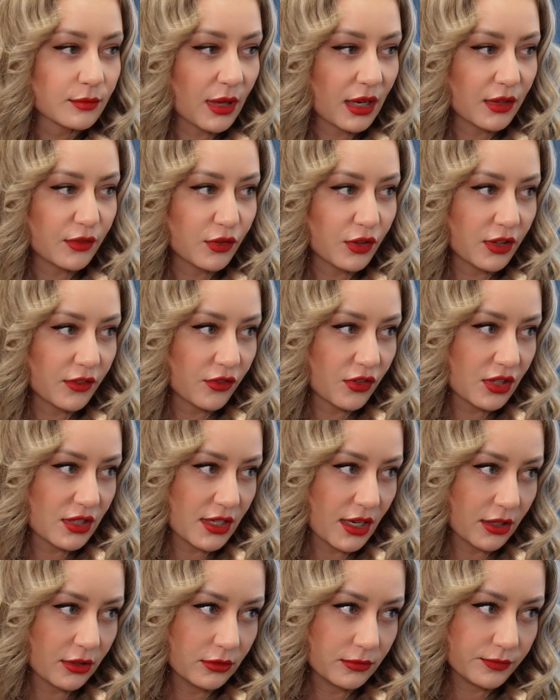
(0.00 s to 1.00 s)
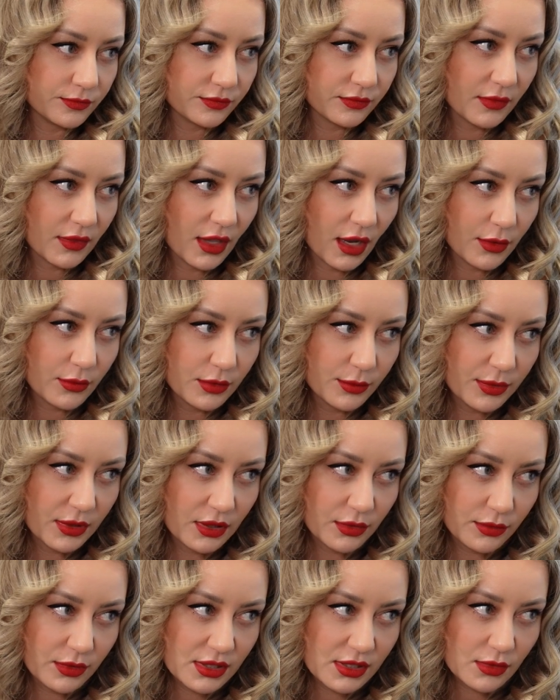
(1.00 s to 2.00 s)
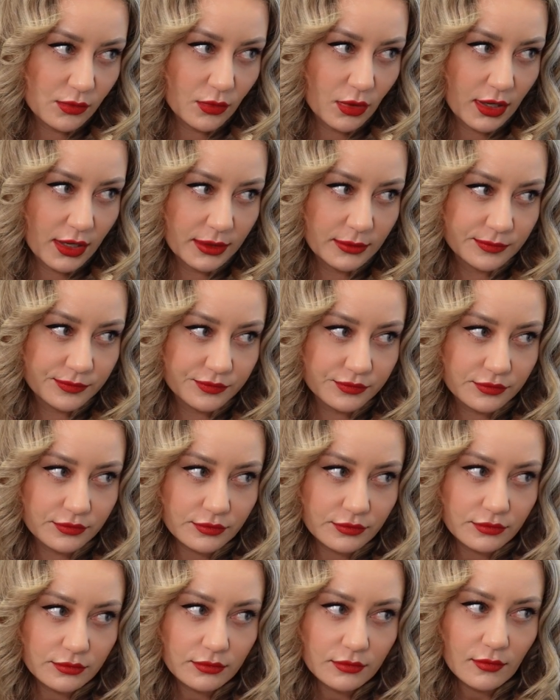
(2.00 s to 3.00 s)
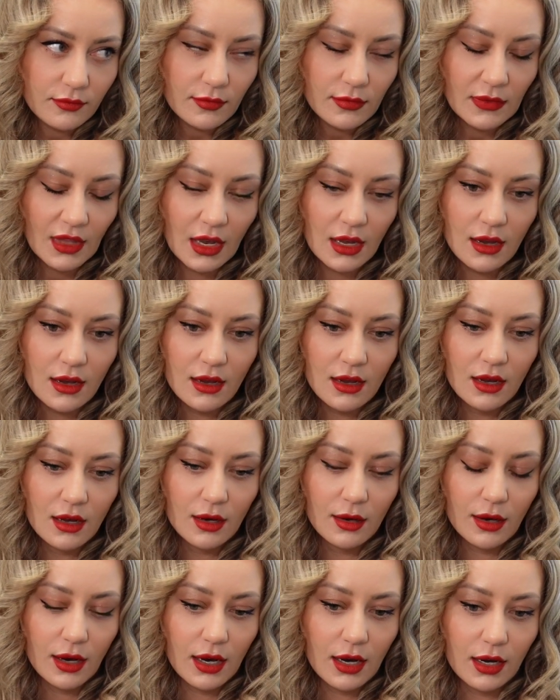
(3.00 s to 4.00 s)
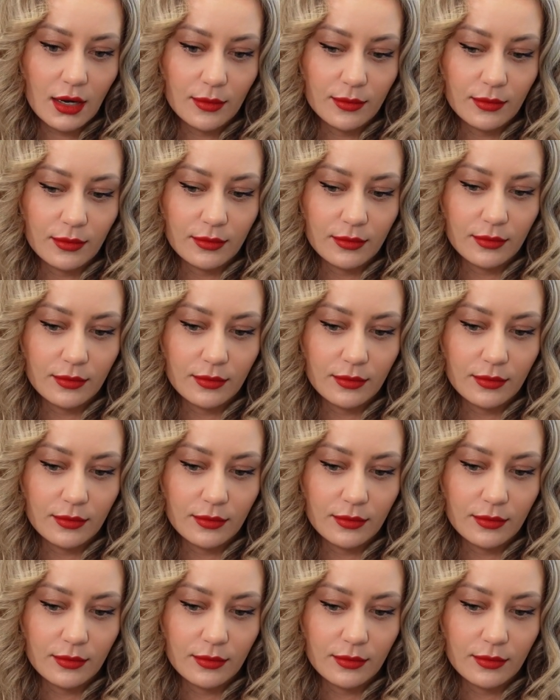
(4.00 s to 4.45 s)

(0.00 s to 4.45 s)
benefit of the doubt. That would be the reason why. But